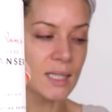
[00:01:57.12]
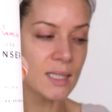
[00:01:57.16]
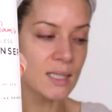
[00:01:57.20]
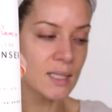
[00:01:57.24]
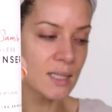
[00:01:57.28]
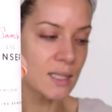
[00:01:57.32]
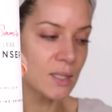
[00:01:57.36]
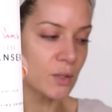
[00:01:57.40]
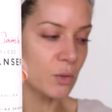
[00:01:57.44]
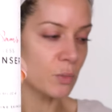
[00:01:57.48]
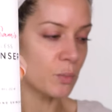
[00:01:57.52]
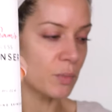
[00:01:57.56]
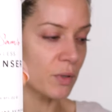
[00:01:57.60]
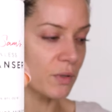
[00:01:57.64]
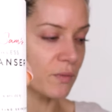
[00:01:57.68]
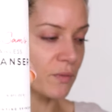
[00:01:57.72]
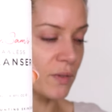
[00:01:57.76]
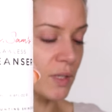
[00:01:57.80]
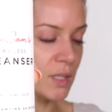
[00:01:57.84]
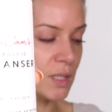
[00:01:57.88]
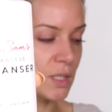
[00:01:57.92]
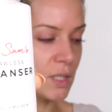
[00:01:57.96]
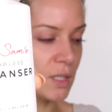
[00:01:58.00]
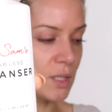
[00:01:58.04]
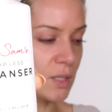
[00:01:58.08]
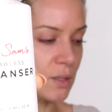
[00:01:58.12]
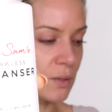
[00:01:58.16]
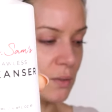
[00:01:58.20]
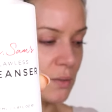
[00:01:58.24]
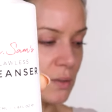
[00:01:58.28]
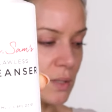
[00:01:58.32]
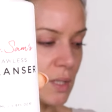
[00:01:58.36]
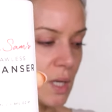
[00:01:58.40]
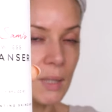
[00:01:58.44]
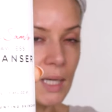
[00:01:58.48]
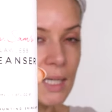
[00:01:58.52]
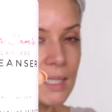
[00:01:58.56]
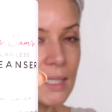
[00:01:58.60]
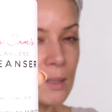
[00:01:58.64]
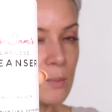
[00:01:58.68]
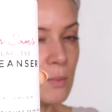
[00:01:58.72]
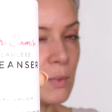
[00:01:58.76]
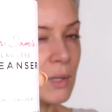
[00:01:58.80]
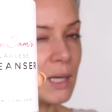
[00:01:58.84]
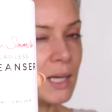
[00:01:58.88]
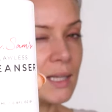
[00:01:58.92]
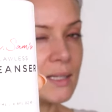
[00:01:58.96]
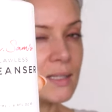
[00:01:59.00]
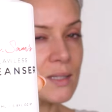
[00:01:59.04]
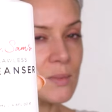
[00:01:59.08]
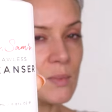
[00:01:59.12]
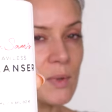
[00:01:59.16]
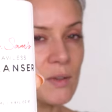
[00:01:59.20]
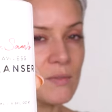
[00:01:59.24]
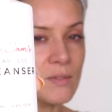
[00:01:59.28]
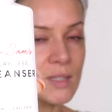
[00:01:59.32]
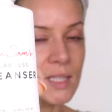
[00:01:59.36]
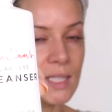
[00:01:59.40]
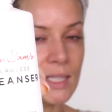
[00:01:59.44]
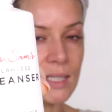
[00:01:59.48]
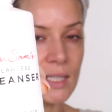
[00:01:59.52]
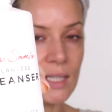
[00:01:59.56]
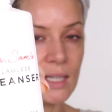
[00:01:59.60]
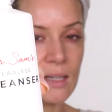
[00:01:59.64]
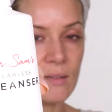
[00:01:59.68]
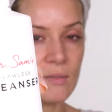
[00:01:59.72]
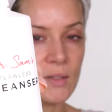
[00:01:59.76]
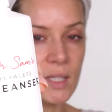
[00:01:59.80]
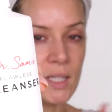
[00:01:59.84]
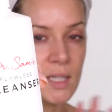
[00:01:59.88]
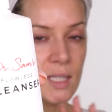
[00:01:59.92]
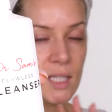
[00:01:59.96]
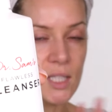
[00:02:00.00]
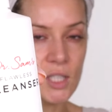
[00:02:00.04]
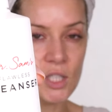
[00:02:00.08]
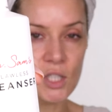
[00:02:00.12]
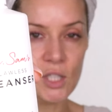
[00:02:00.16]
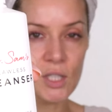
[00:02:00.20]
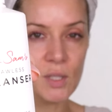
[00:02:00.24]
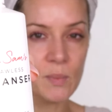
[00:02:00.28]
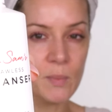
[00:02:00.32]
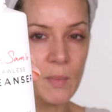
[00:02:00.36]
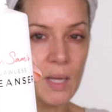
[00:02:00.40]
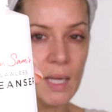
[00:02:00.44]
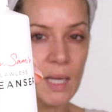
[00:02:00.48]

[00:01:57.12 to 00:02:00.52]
still prefer to use a double cleanse method in the evening. That's just